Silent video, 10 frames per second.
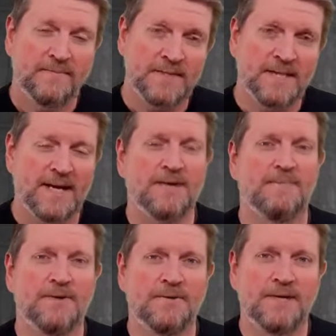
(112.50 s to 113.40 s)
The second
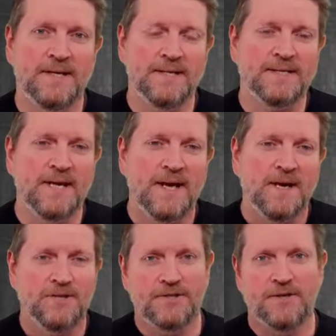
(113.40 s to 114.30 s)
mode is
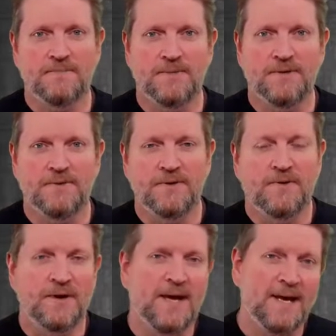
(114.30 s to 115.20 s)
dirt mode
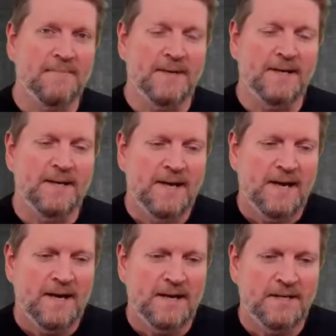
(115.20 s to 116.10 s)
or camping.
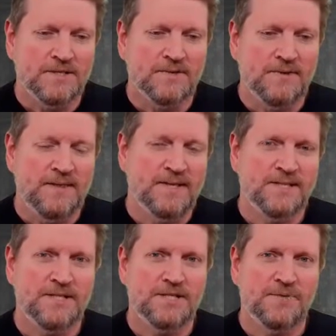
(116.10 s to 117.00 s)
So in
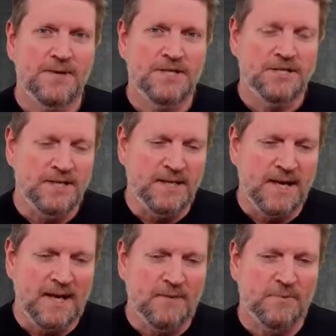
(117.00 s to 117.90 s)
this situation,
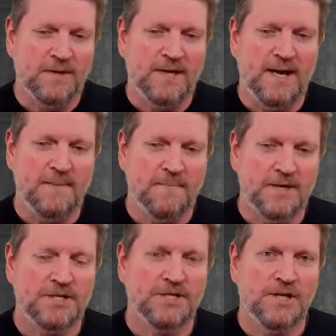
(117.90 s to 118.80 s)
I wanted a
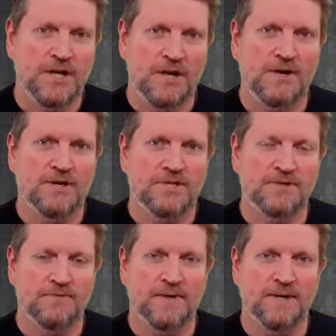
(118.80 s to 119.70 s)
much
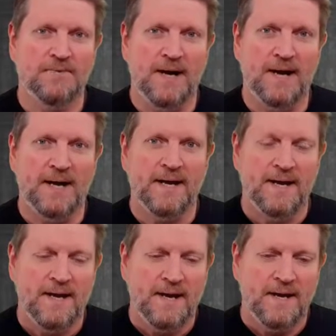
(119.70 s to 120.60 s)
larger rear rack
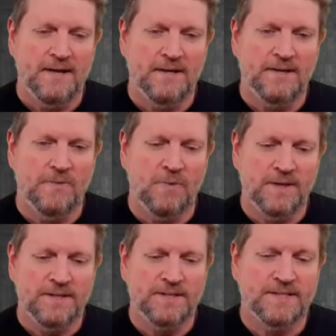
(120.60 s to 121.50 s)

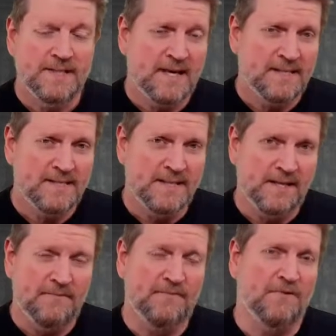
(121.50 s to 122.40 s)
with slots in
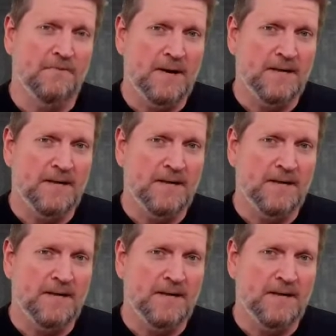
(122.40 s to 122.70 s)
it for